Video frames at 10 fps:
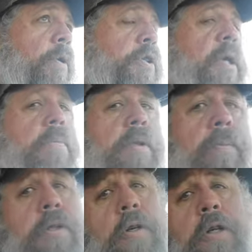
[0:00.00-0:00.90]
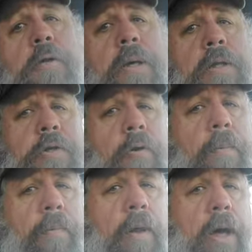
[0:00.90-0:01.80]
which Tempest of Eternity is about the
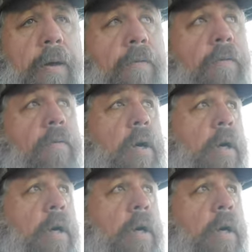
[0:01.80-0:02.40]
storm of life.